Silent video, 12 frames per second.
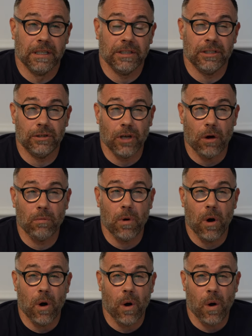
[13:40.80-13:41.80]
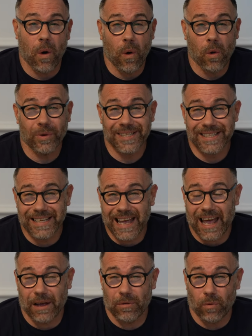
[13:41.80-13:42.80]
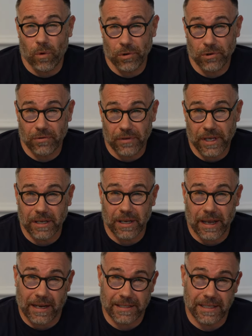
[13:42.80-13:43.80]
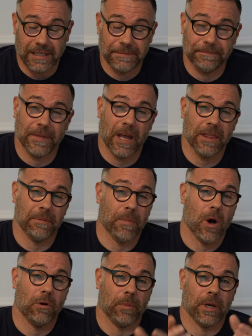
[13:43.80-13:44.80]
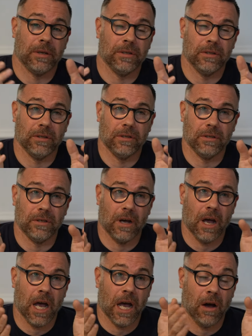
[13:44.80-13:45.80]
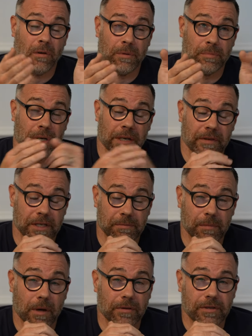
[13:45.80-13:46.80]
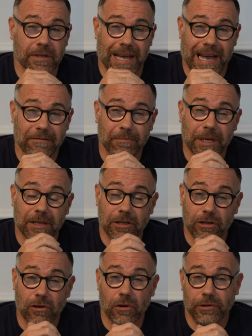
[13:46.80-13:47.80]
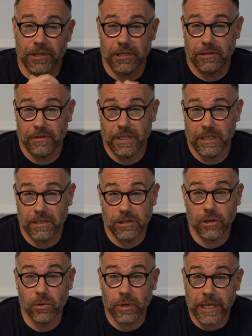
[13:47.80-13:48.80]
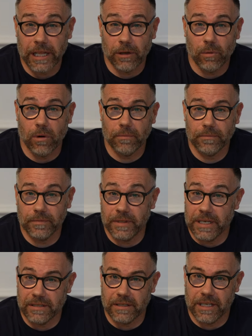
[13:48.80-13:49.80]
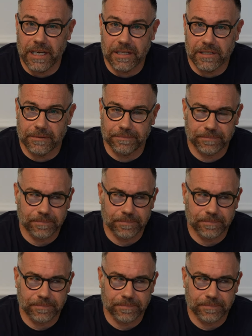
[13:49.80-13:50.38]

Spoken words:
you don't always get what you think you're getting. At the moment, or in previous months, there have been a shortage of the 2 kilowatt diesel heater.